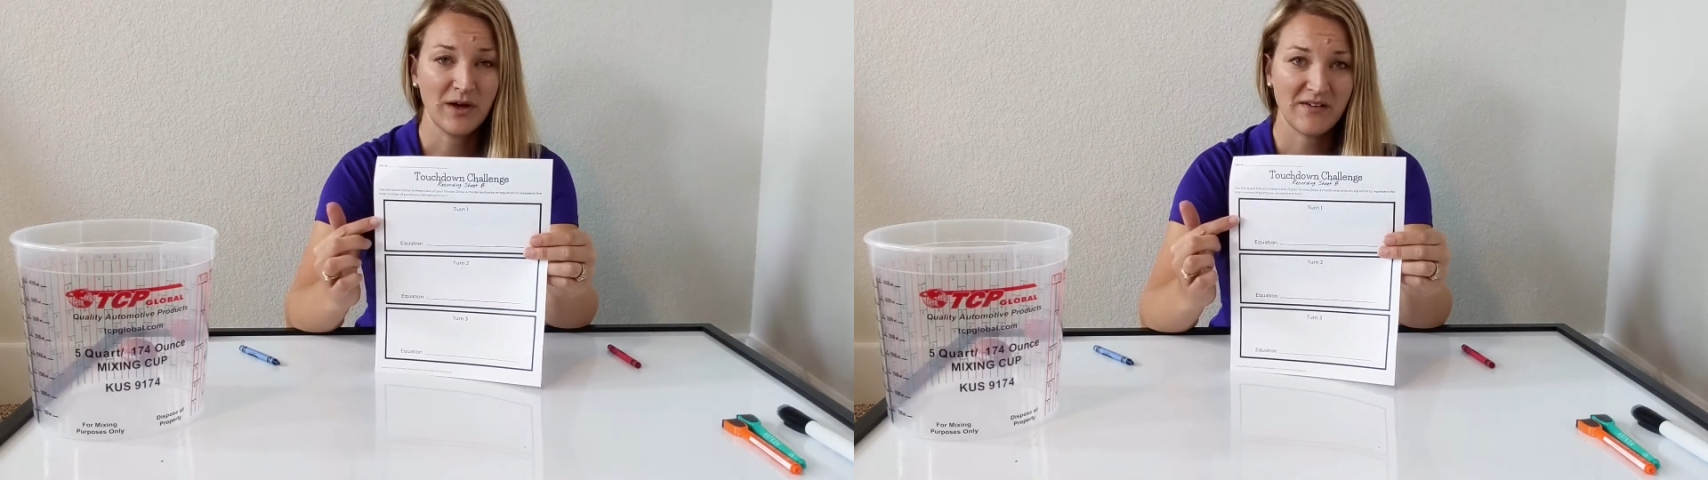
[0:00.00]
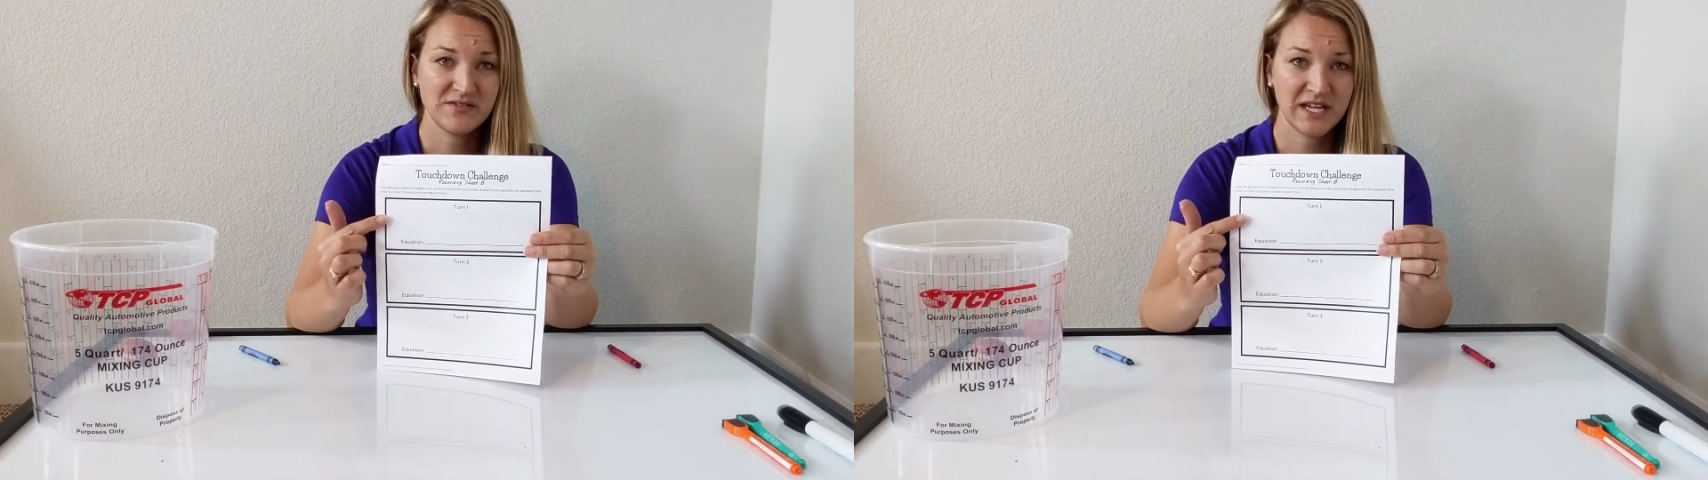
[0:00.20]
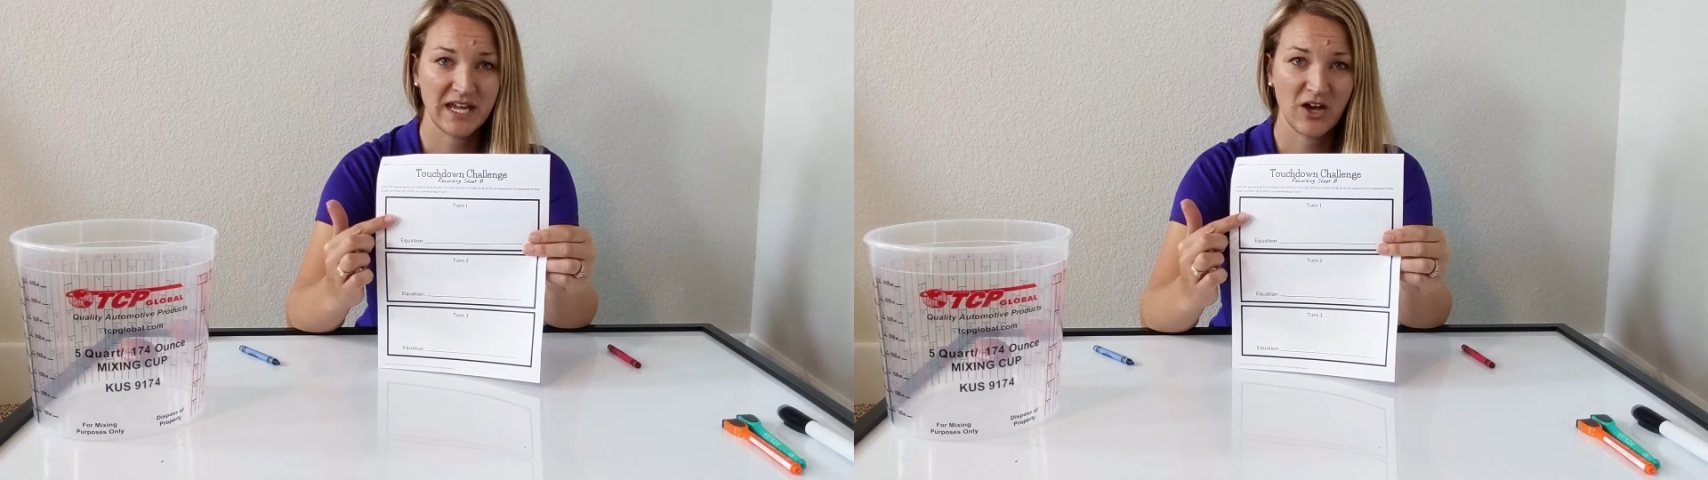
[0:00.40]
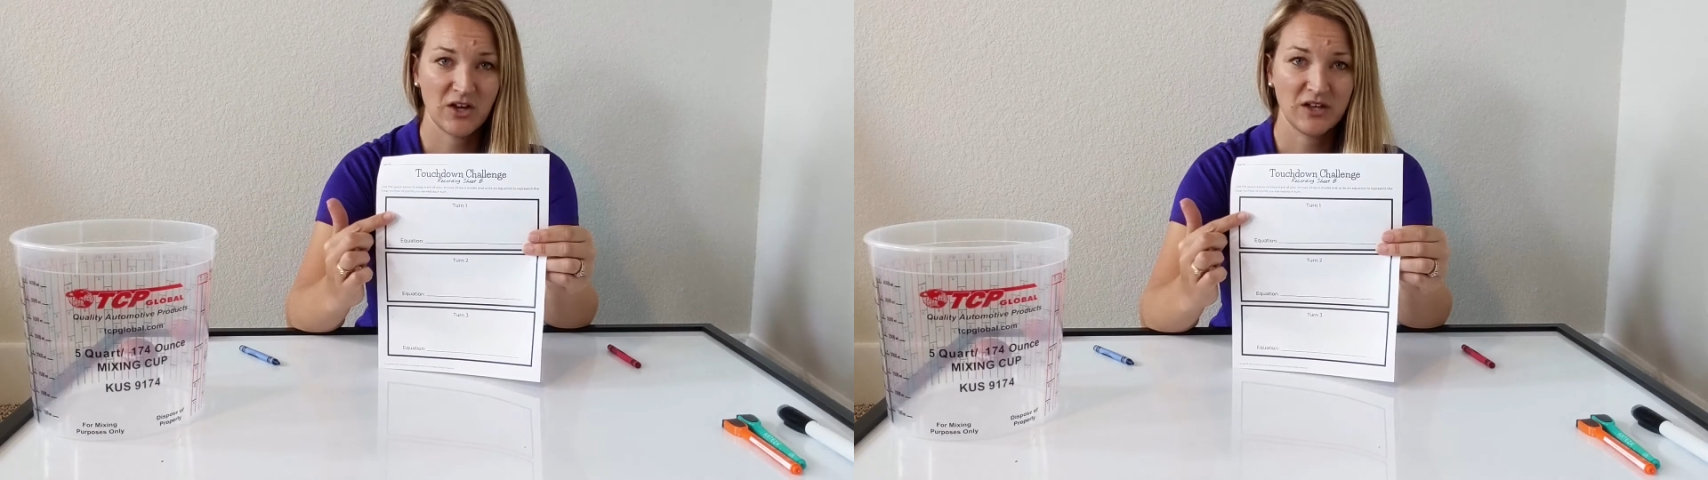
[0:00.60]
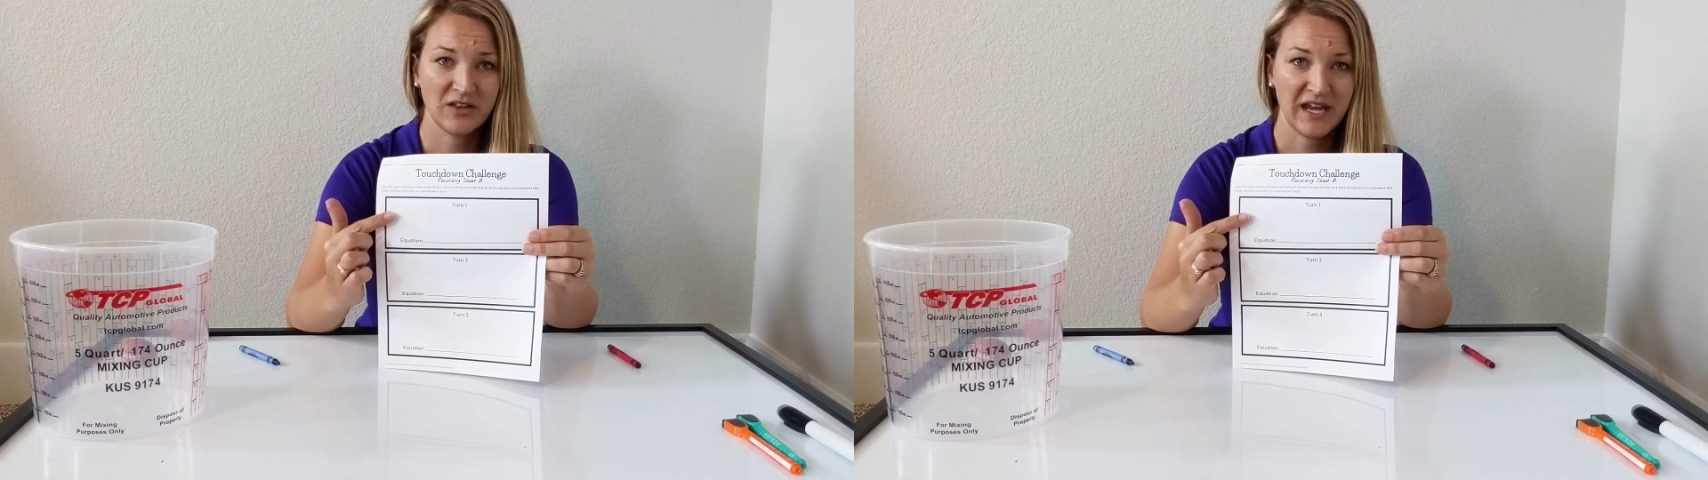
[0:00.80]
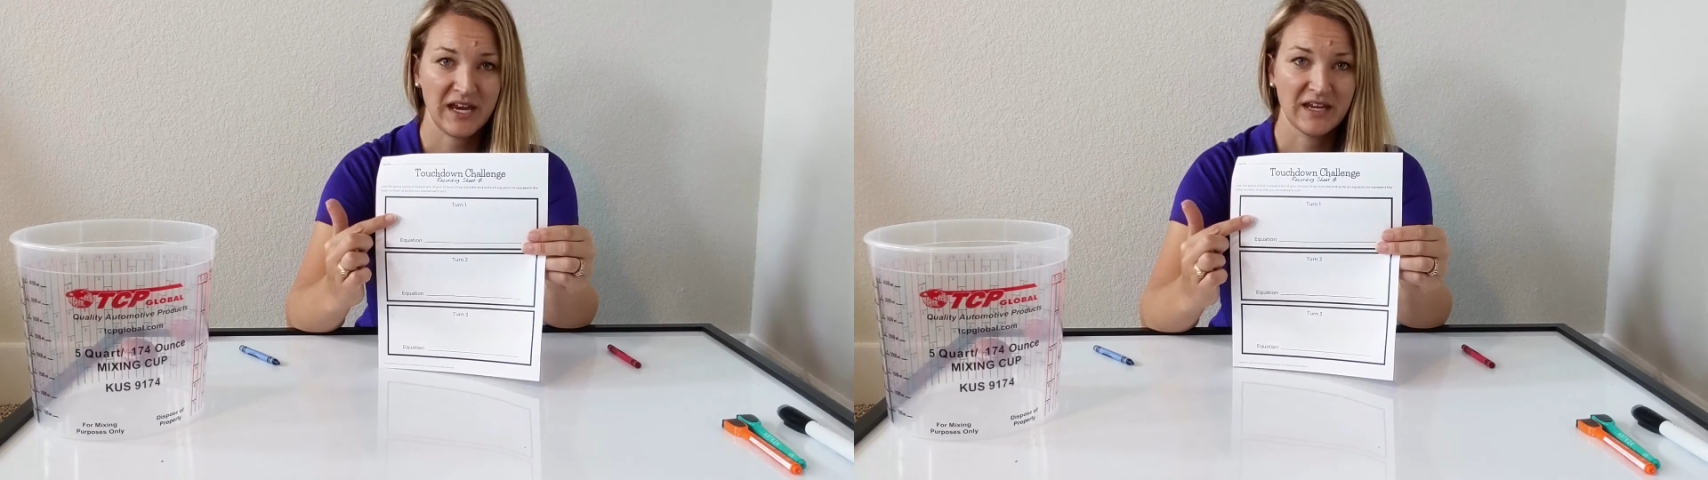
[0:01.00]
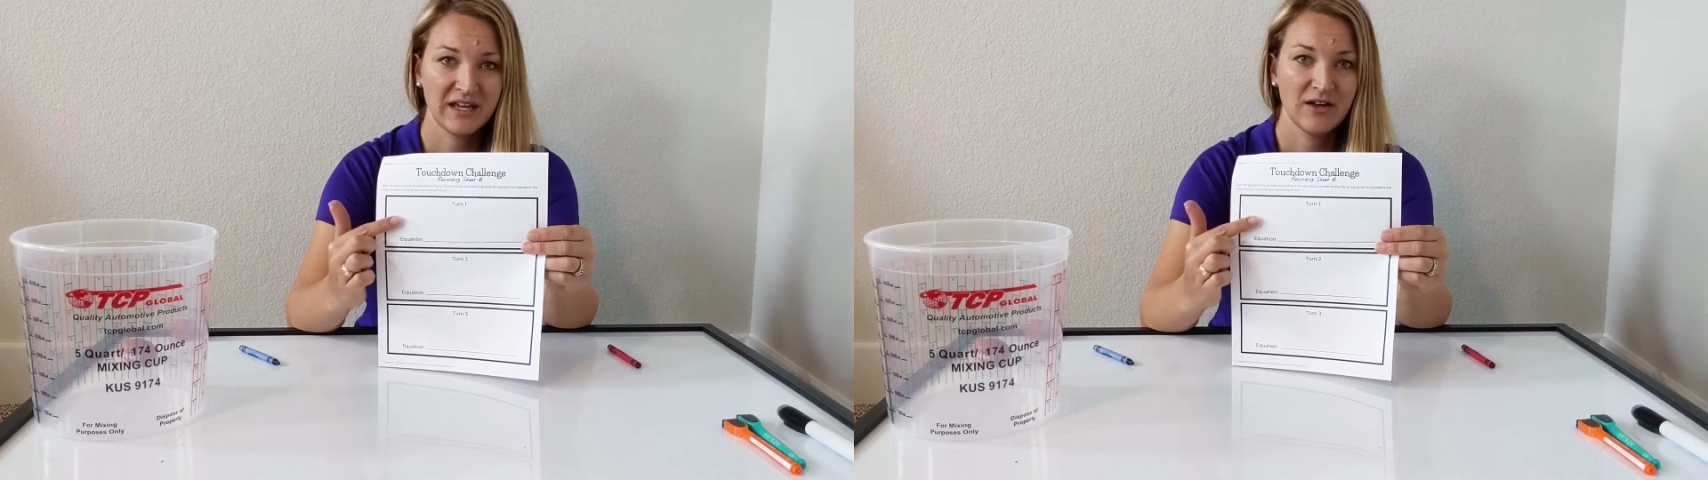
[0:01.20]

have to calculate